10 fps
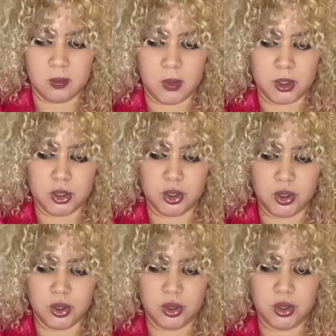
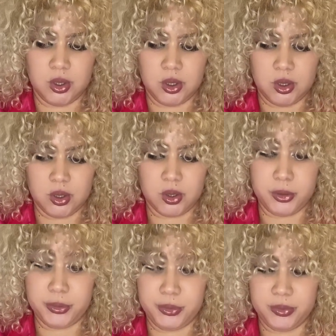March.
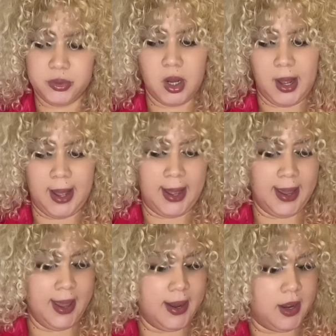
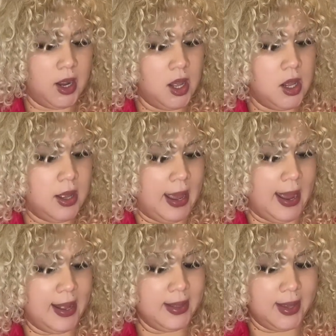Again,
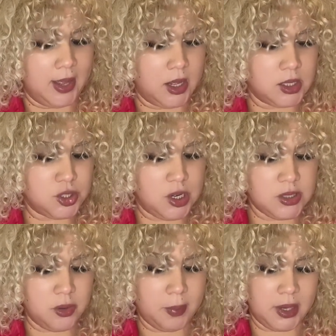endings,
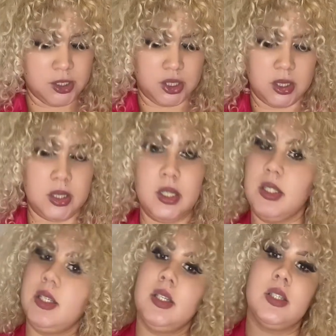transformation.
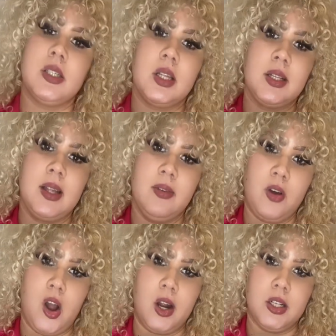This is the death
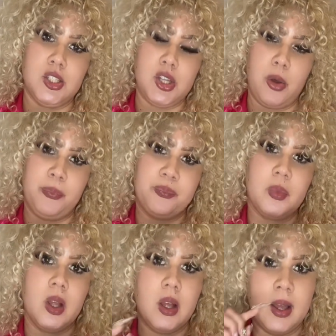card. So,
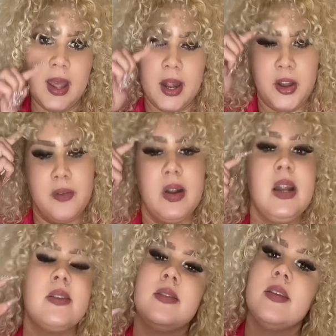again, you're
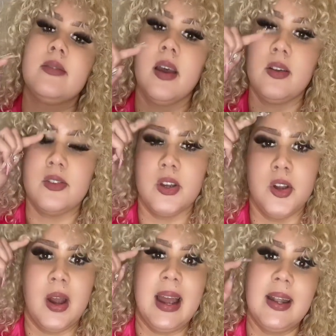releasing this energy.
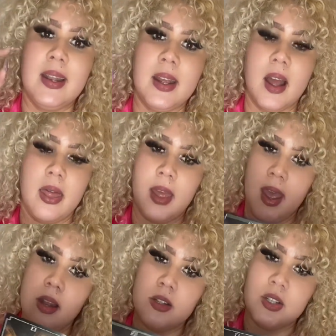You're ending the
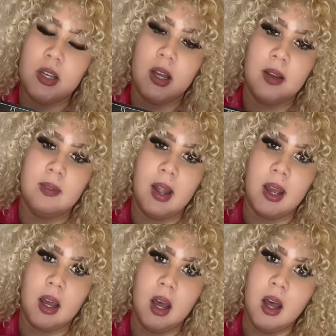energy of
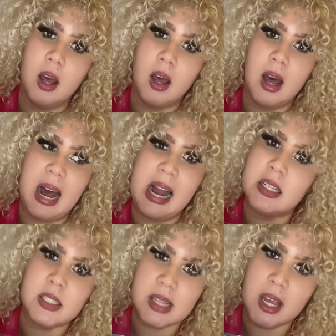like, I
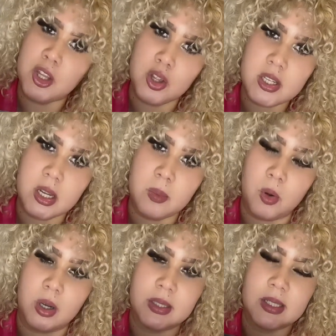just can't do this
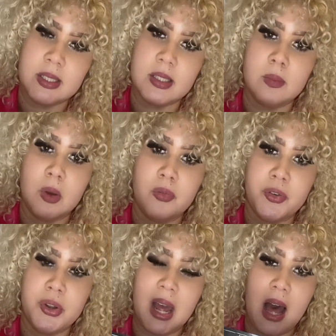anymore. This is the month for
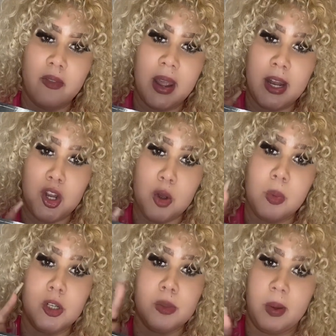you to have a new
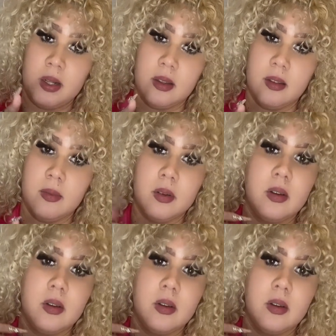perspective,